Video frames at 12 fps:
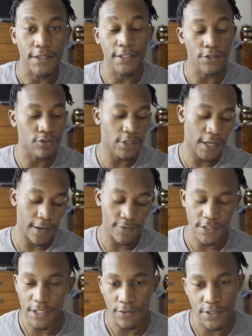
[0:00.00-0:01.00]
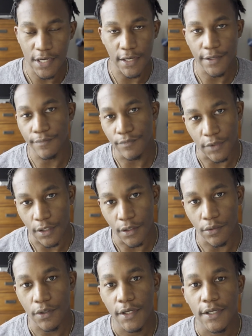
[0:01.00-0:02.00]
Did it do that every single time?
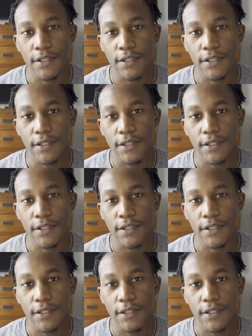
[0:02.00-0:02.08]
No.